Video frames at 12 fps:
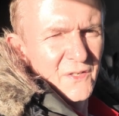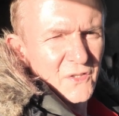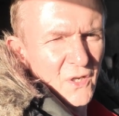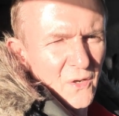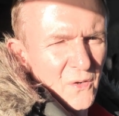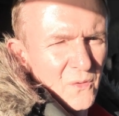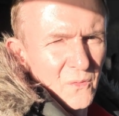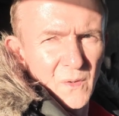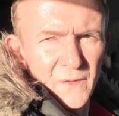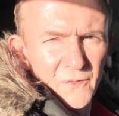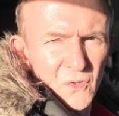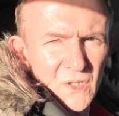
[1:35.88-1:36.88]
So
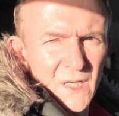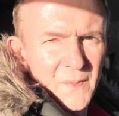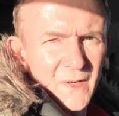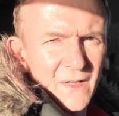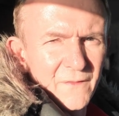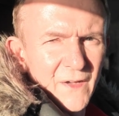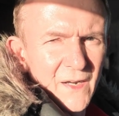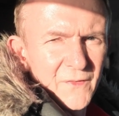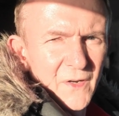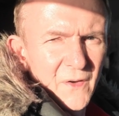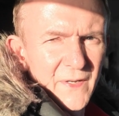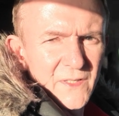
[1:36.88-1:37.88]
if you're sleeping in a van
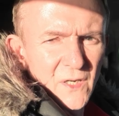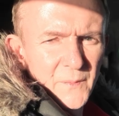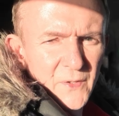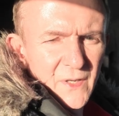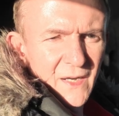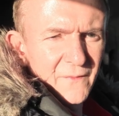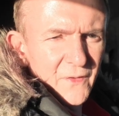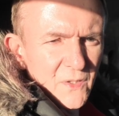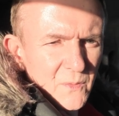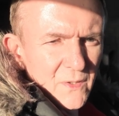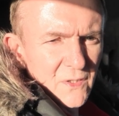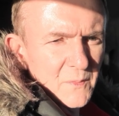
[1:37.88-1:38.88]
overnight time, you can have
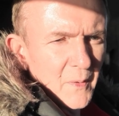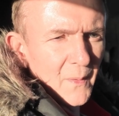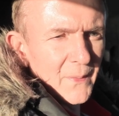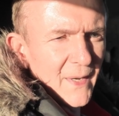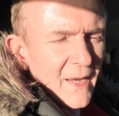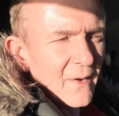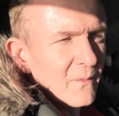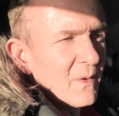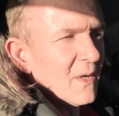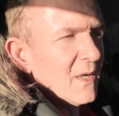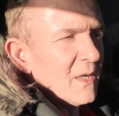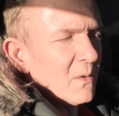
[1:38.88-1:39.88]
these windows popped down.